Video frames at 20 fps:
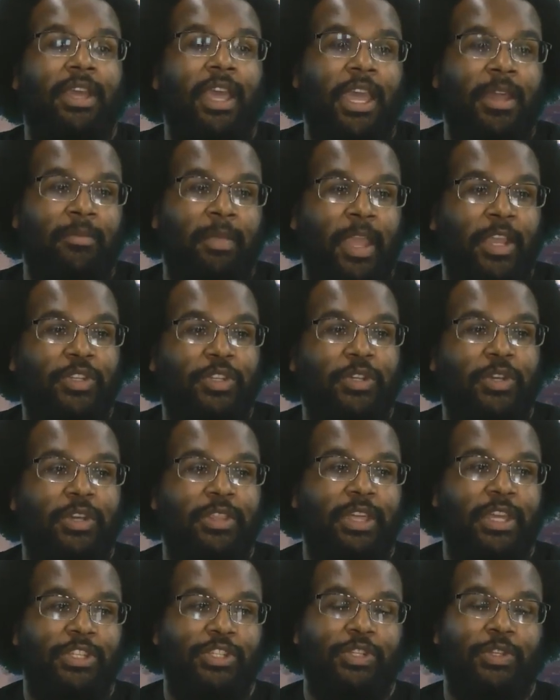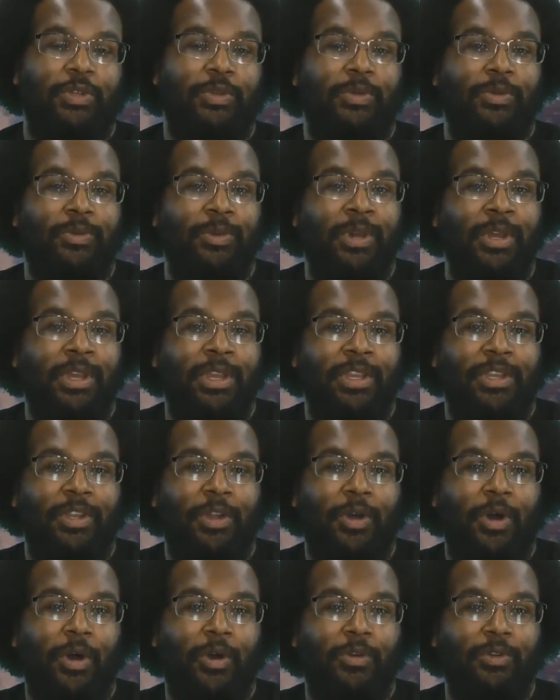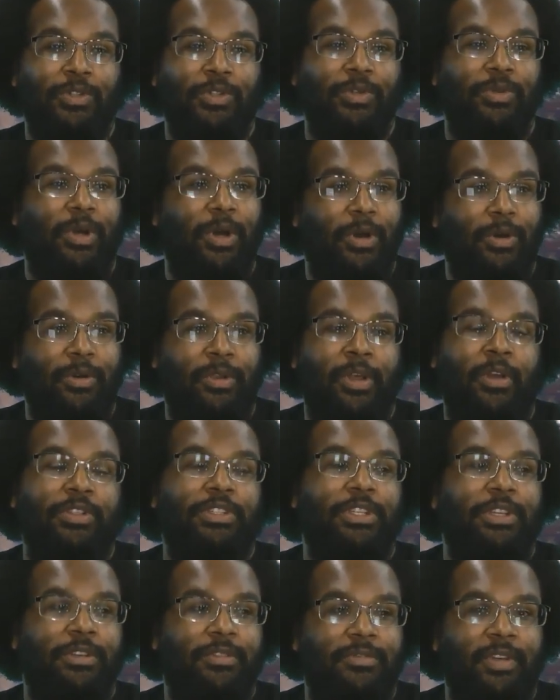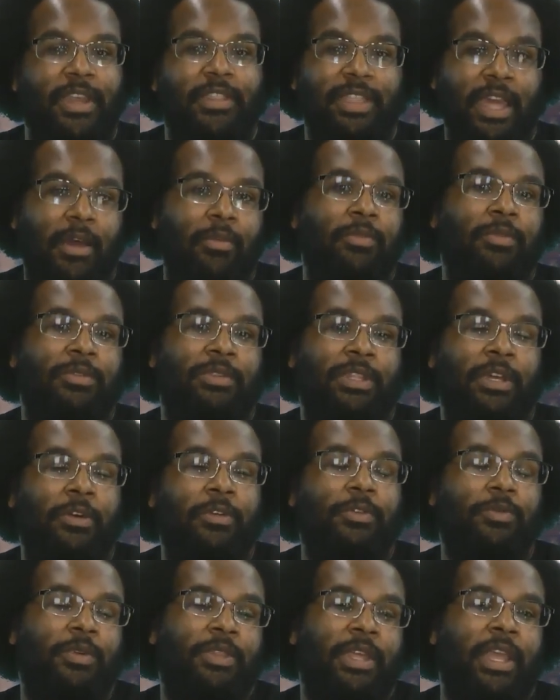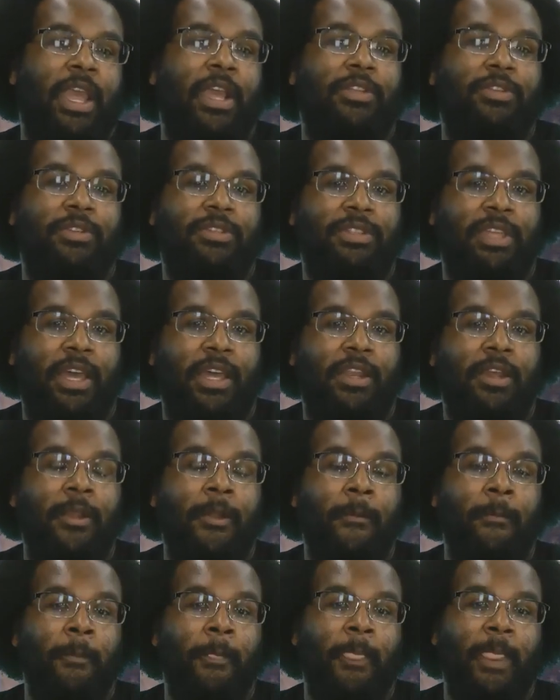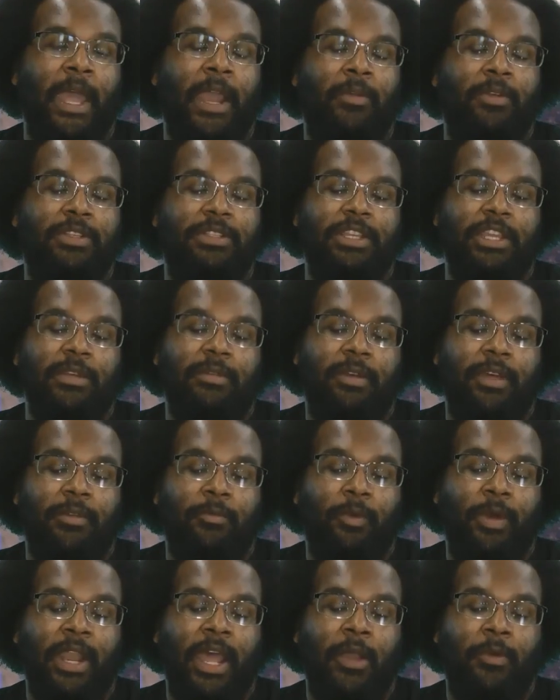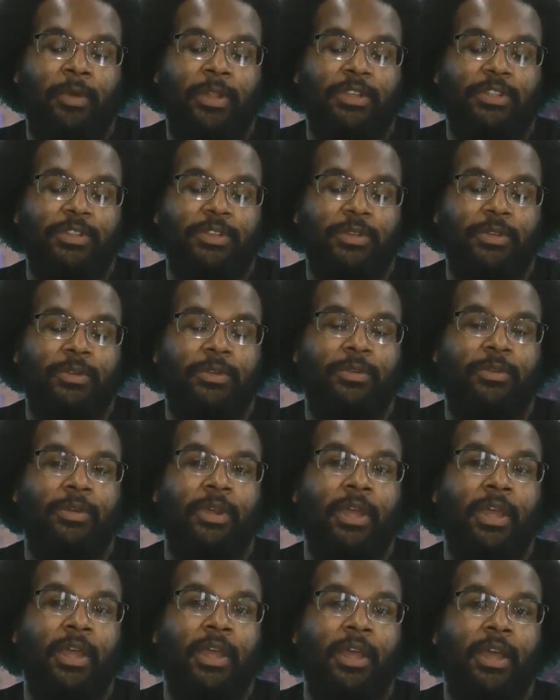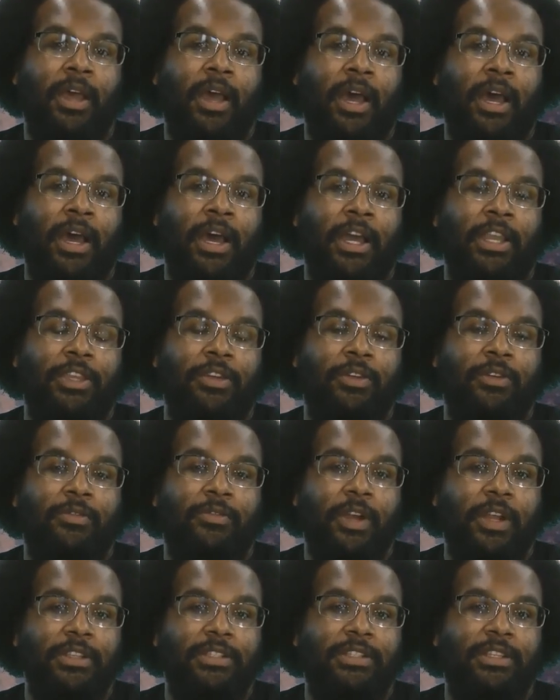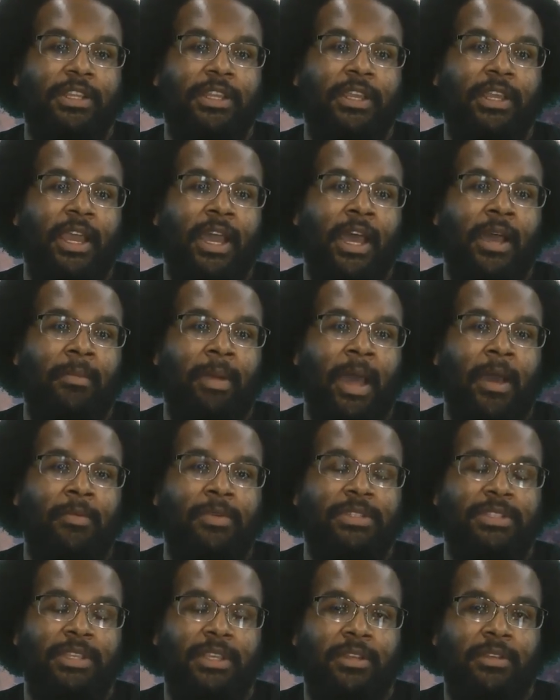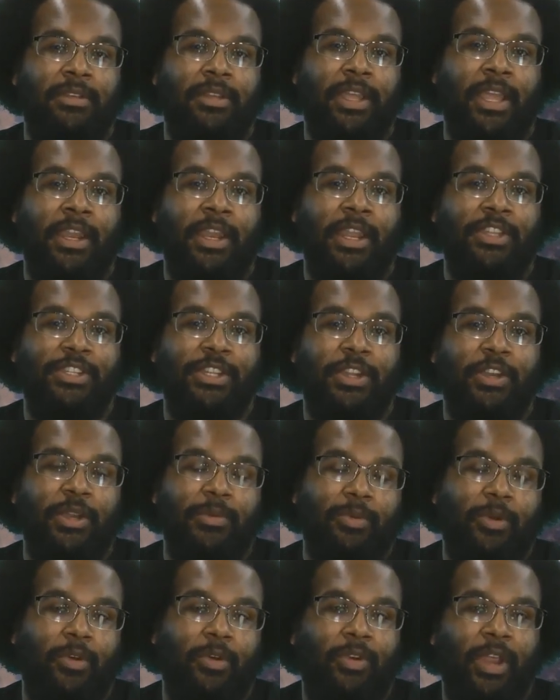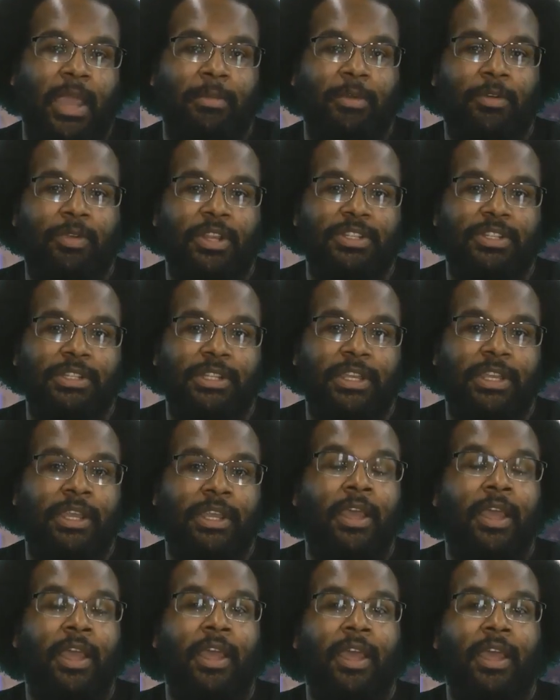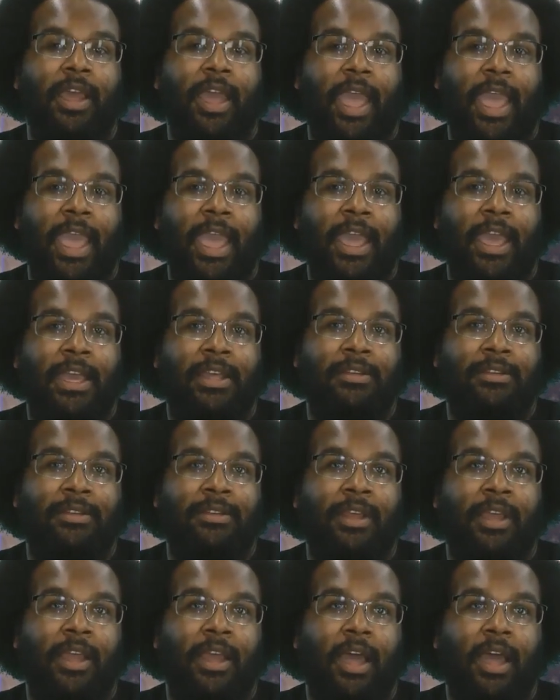and make sure that you hold on to your faith. Those were the answers that I received. And when I went to university, I was in an engineering program originally, and